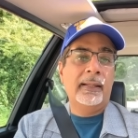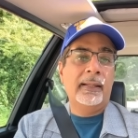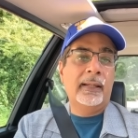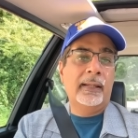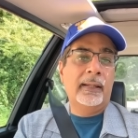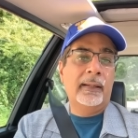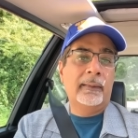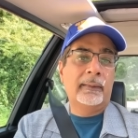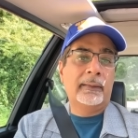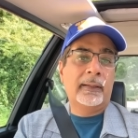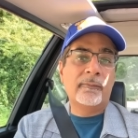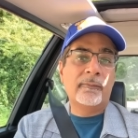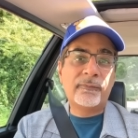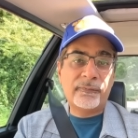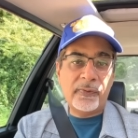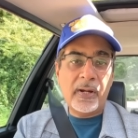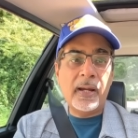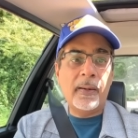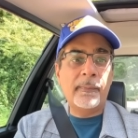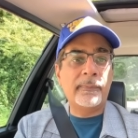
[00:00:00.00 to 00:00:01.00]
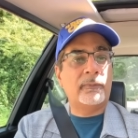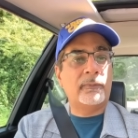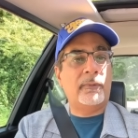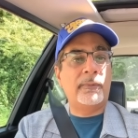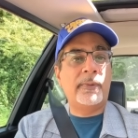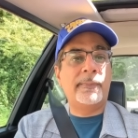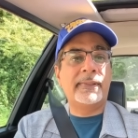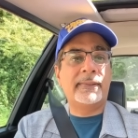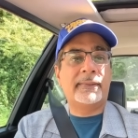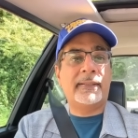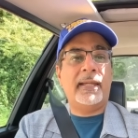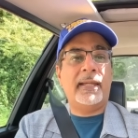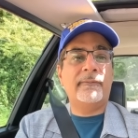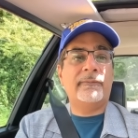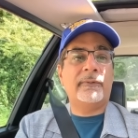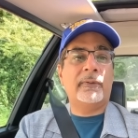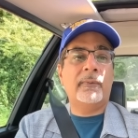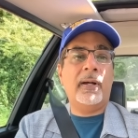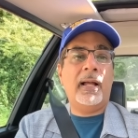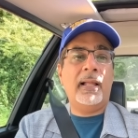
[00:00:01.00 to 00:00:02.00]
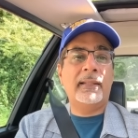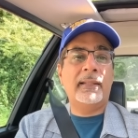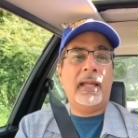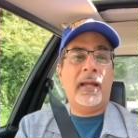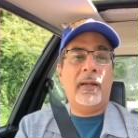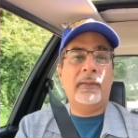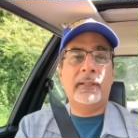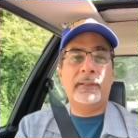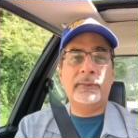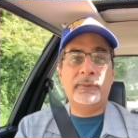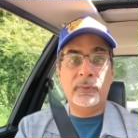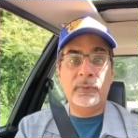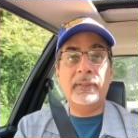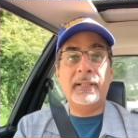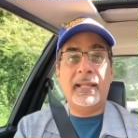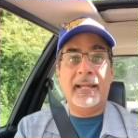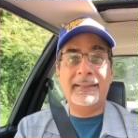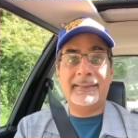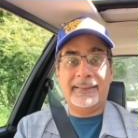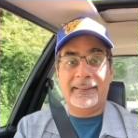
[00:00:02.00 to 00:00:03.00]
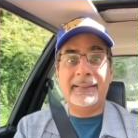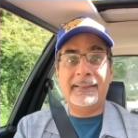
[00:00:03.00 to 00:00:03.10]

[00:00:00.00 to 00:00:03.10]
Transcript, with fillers: uh, uh, confirms what we've been saying for a while now that ULEZ